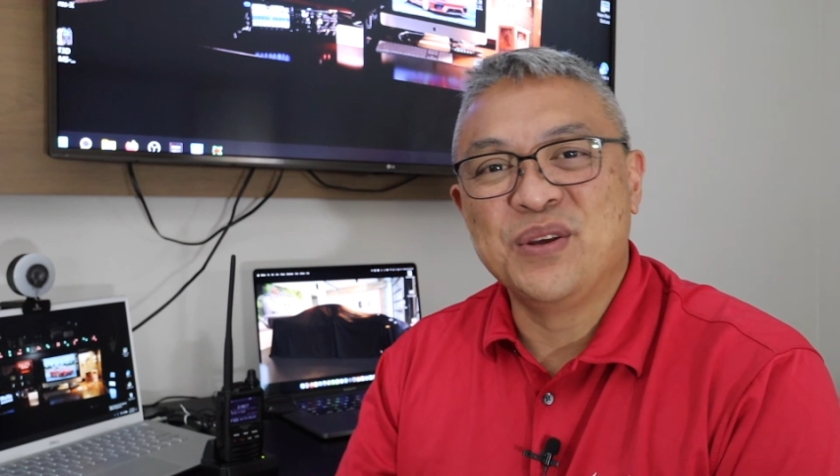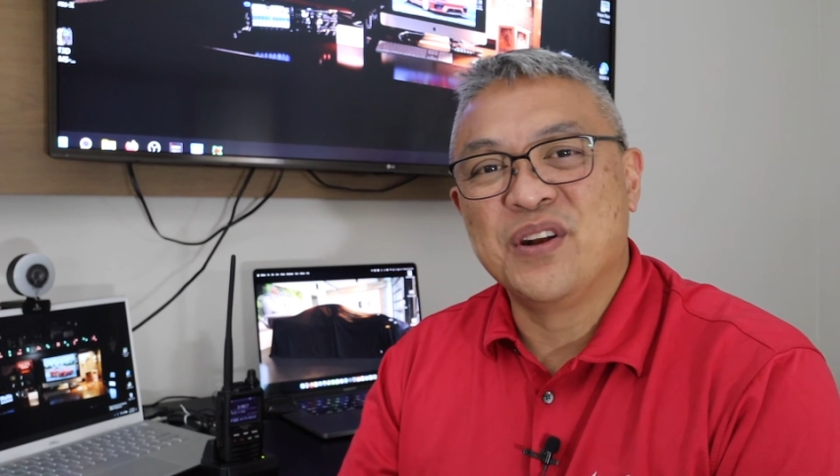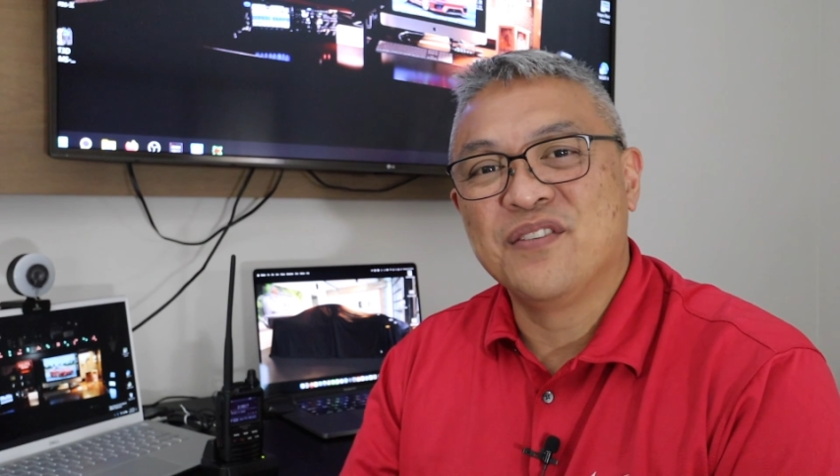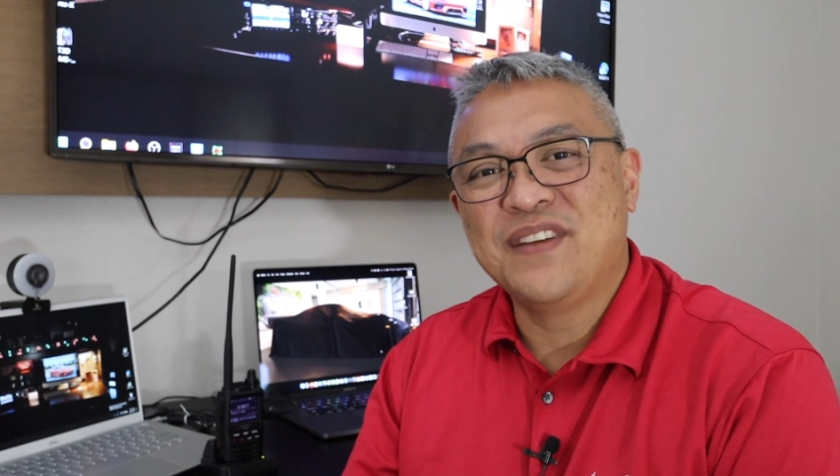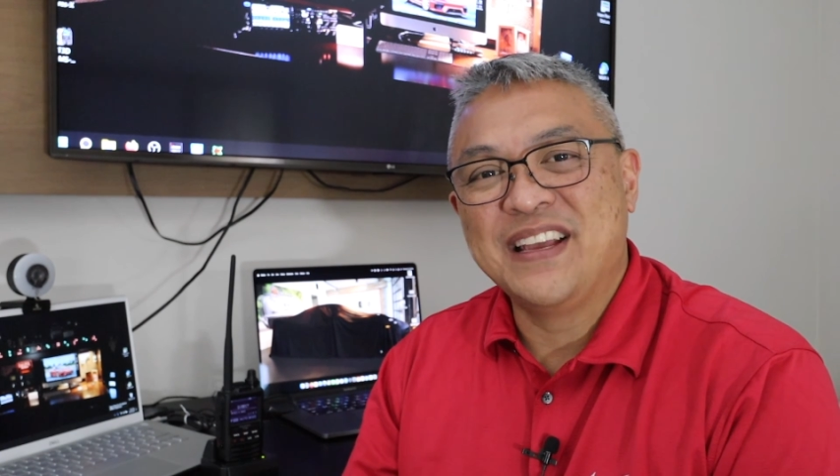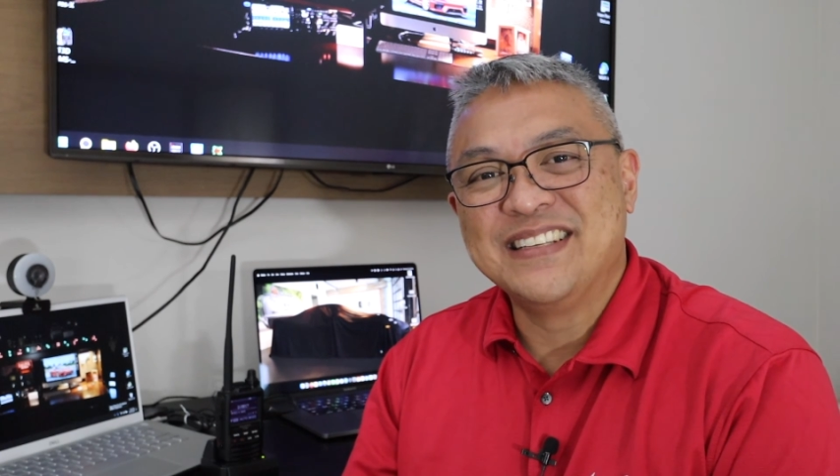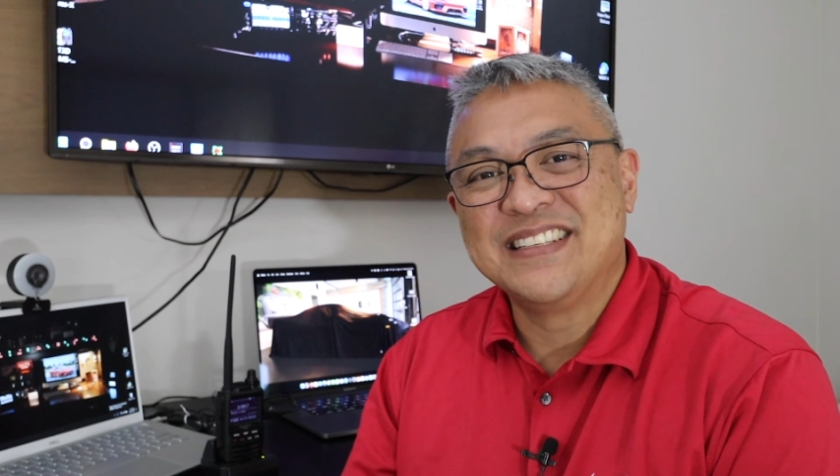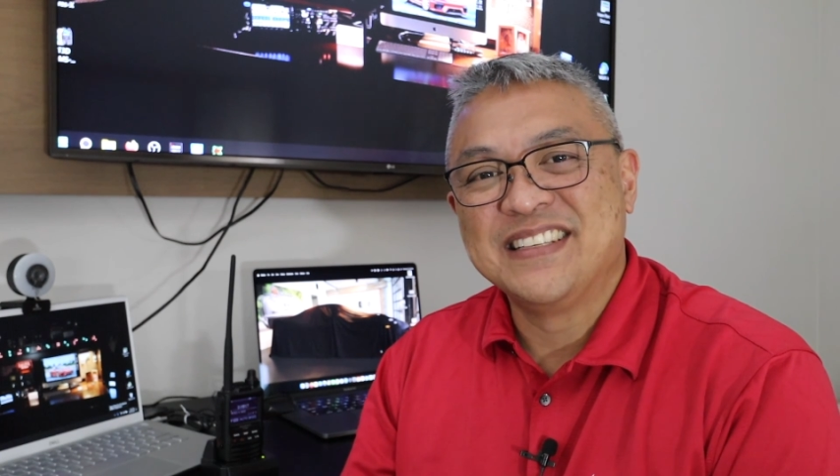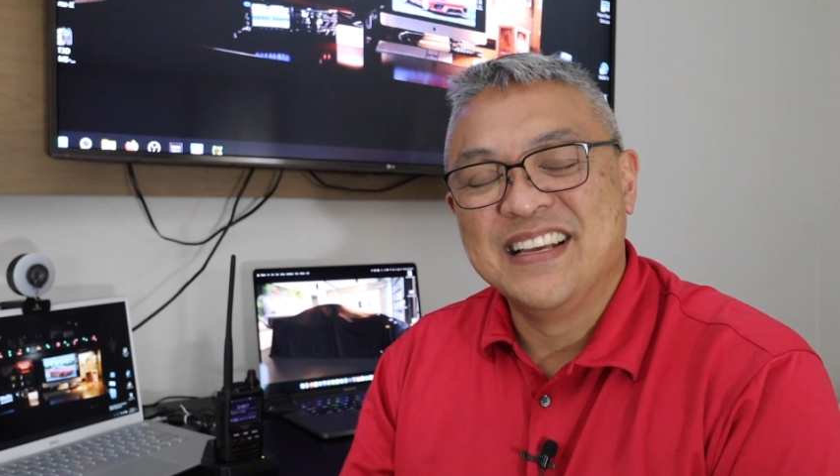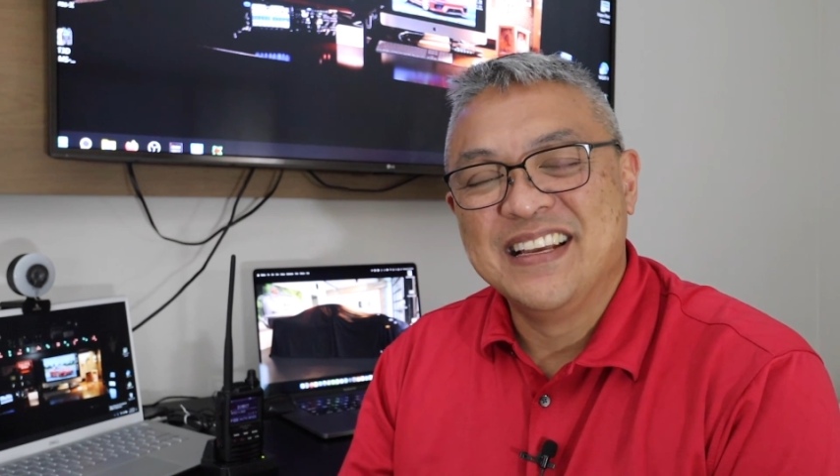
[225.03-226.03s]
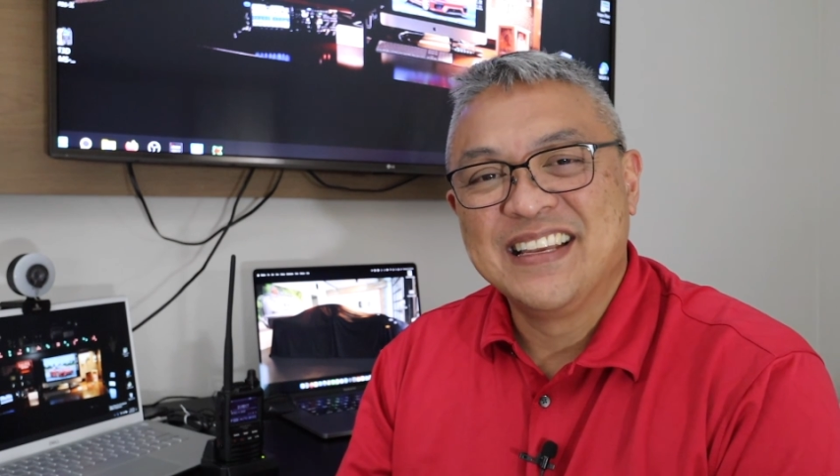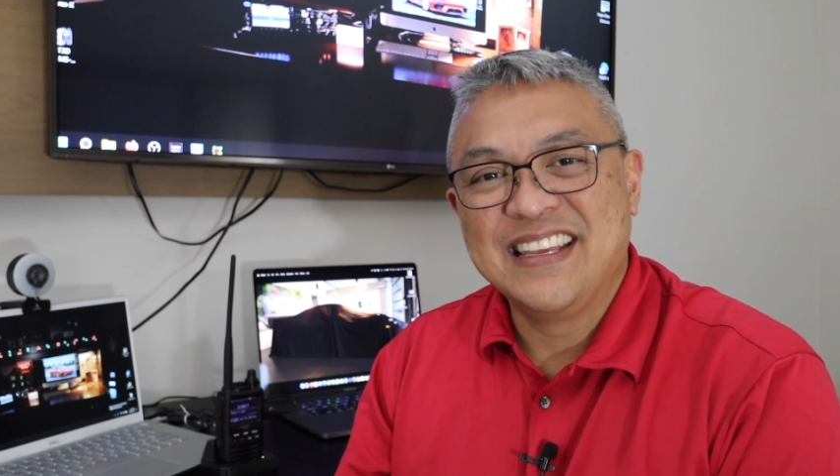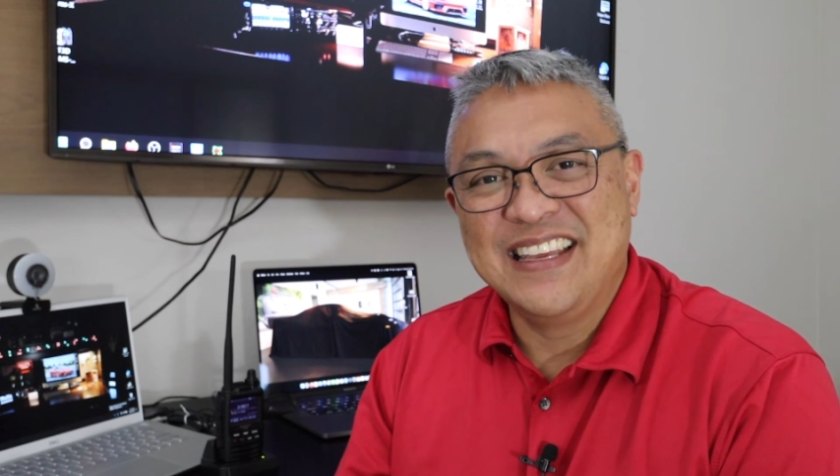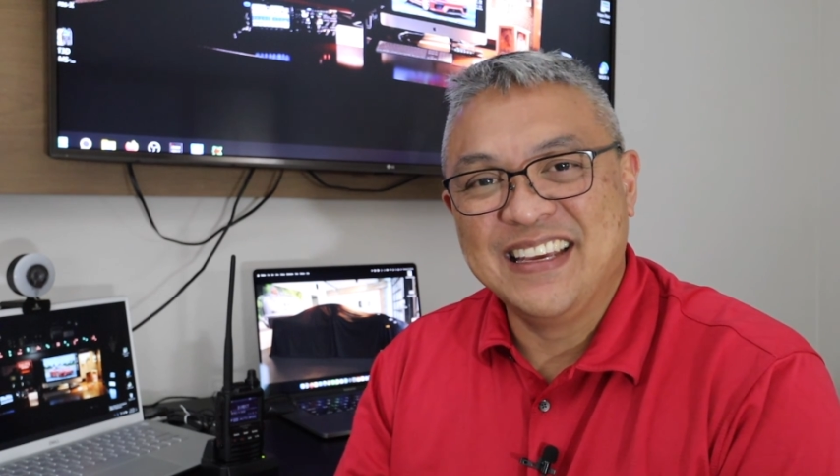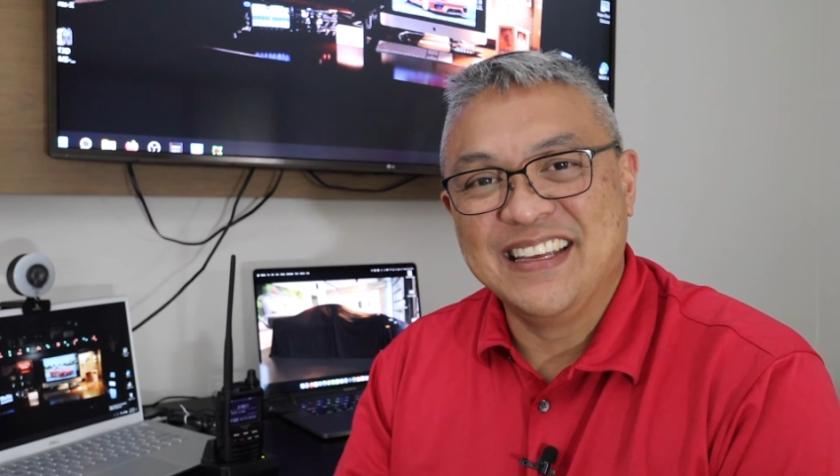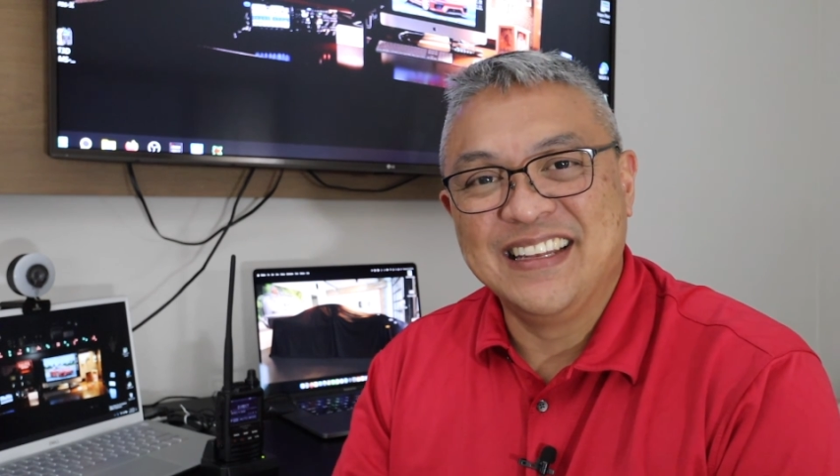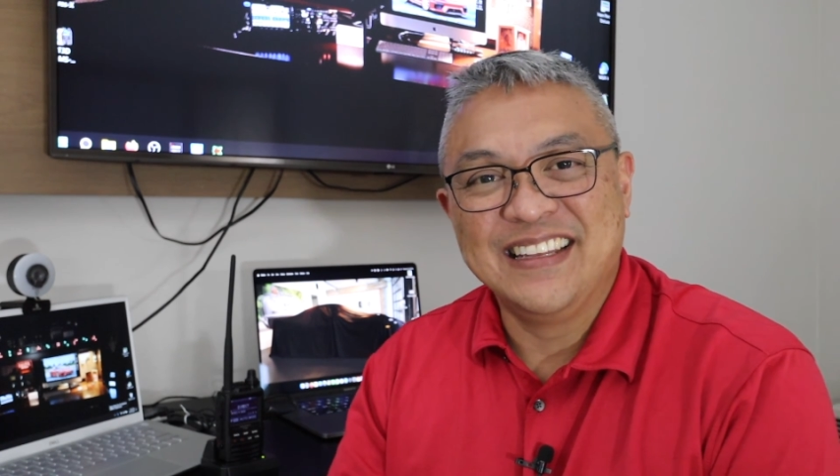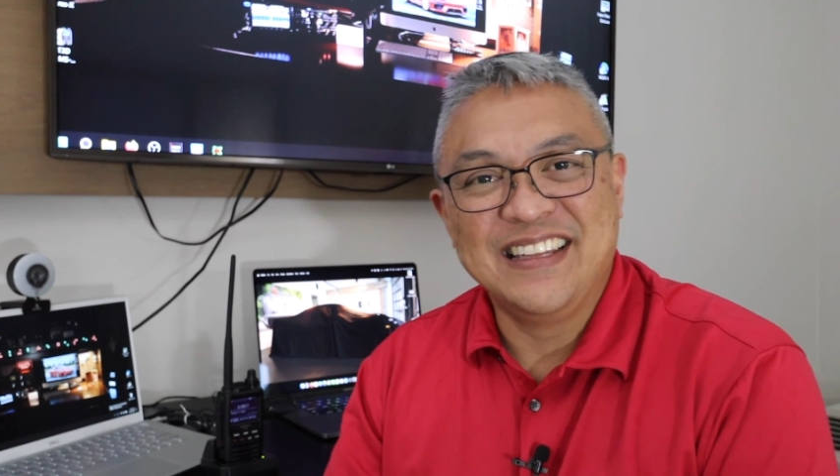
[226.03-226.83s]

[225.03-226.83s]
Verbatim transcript: interface kit,